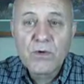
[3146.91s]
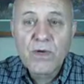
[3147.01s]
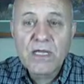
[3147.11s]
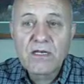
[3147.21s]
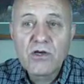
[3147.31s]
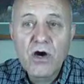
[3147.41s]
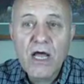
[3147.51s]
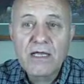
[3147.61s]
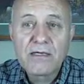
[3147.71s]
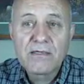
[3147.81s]
A wicked
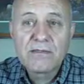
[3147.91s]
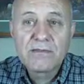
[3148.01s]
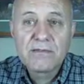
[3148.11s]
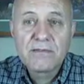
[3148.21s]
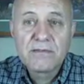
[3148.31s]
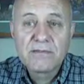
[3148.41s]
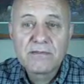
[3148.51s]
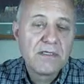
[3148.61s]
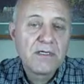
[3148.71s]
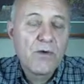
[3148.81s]
goy.
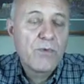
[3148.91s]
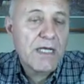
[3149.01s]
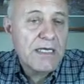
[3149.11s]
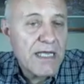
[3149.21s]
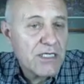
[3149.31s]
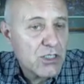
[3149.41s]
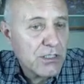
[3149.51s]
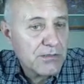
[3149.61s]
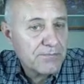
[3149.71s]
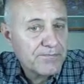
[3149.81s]
A wicked
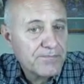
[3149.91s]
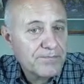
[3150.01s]
nation.